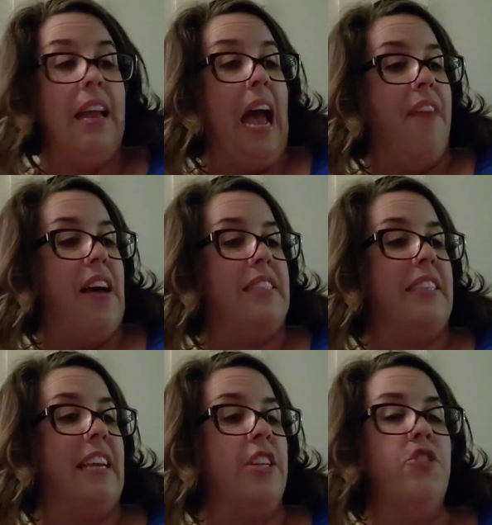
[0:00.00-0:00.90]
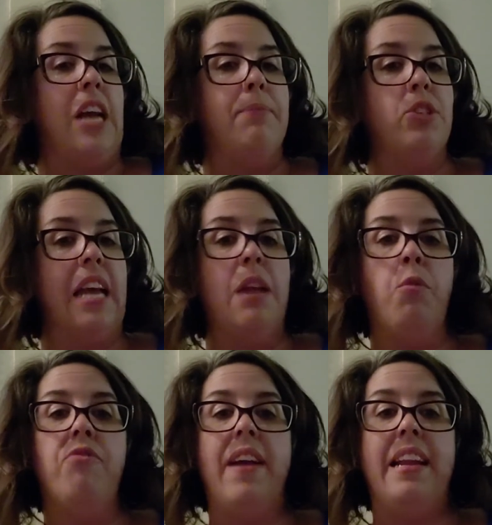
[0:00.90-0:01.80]
And that's the end of chapter 10.
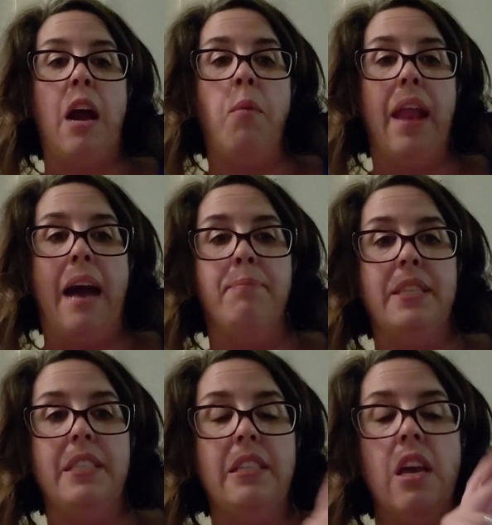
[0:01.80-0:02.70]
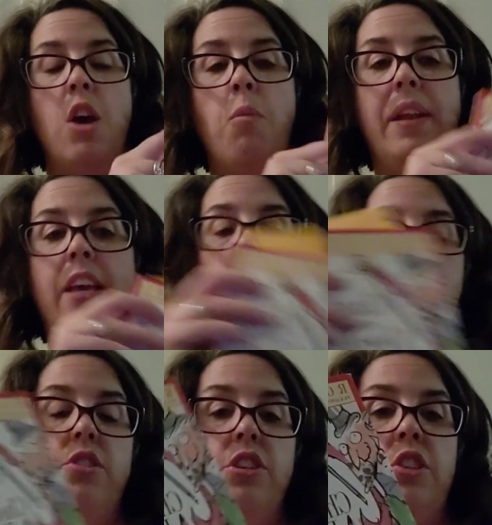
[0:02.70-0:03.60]
We'll find out what happens when he
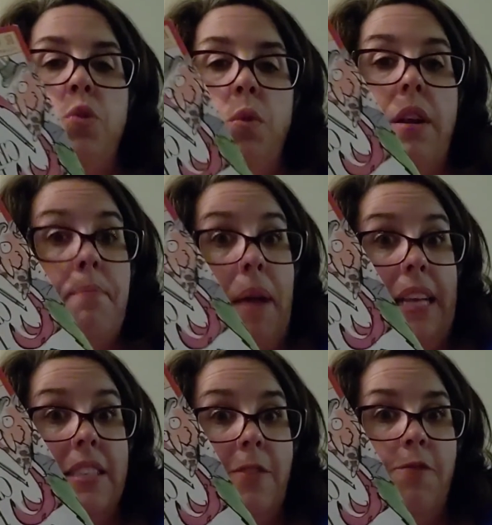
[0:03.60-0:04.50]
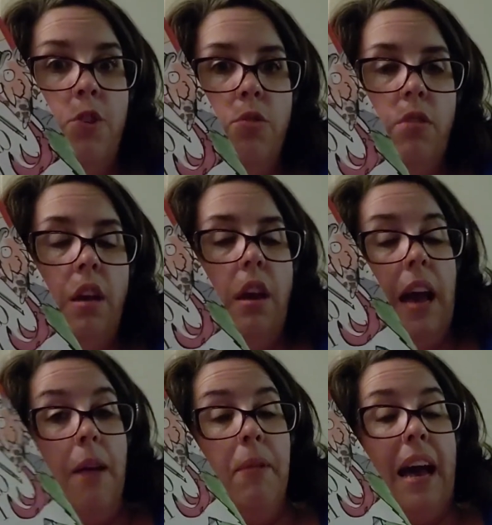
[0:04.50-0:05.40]
goes to the store and buys some food.
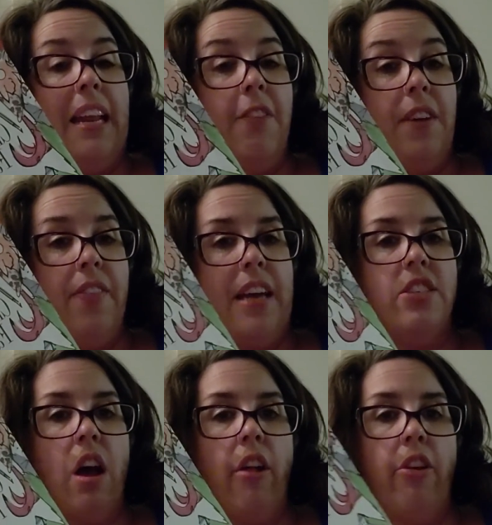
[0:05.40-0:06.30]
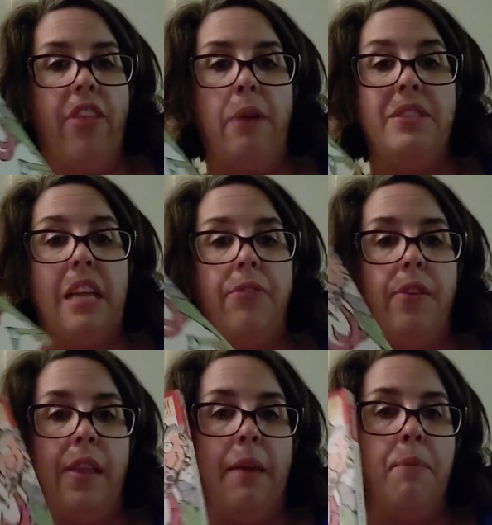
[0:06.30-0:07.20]
I'm glad he found that dollar. That was
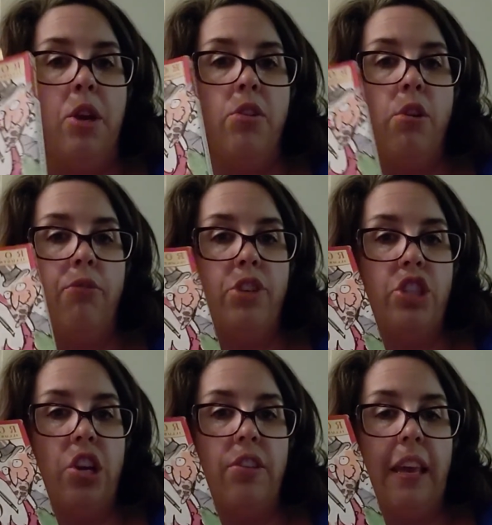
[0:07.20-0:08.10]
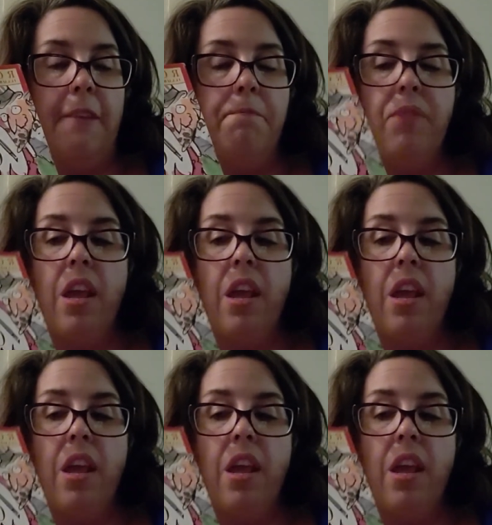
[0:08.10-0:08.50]
definitely a miracle for Charlie.